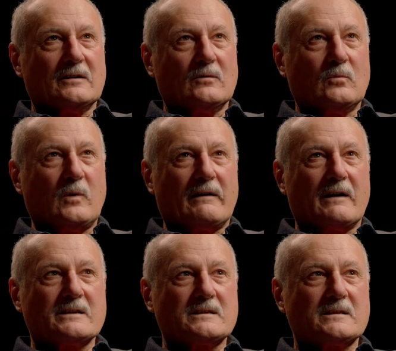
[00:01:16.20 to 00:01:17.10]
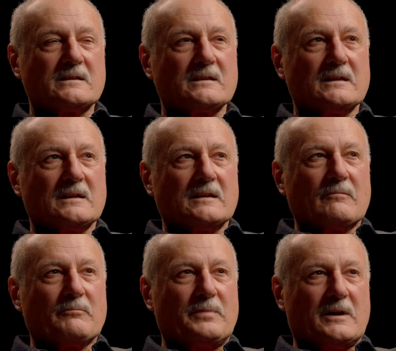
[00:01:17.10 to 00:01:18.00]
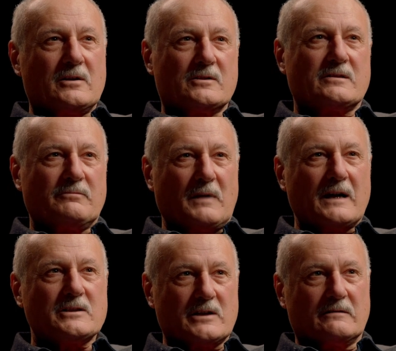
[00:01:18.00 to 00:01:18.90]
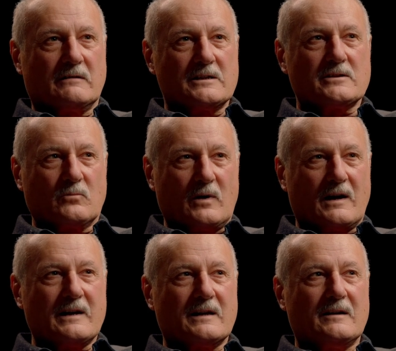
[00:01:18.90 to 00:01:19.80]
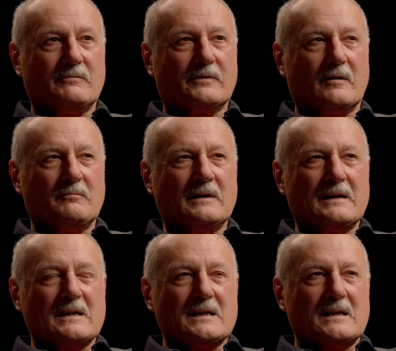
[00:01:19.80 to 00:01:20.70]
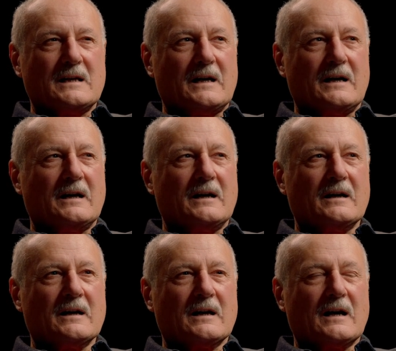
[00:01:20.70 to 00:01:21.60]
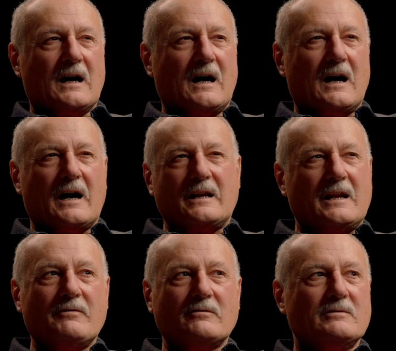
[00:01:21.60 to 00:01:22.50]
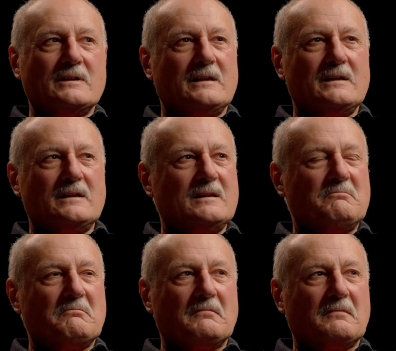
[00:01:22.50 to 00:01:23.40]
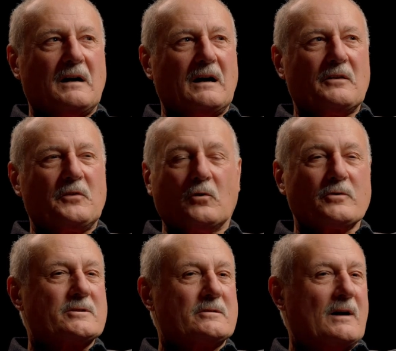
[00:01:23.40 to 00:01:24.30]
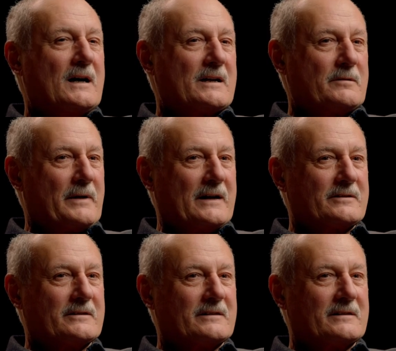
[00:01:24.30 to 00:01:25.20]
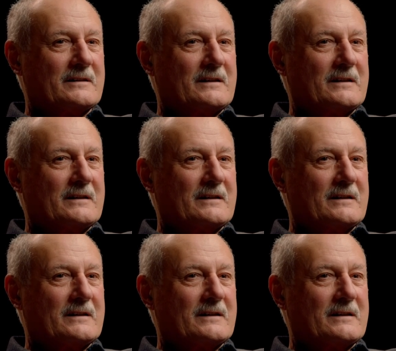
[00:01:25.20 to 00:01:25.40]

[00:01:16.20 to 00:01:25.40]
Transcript: whereas because of my generation, where I come from, uh, I never really thought too hard about it.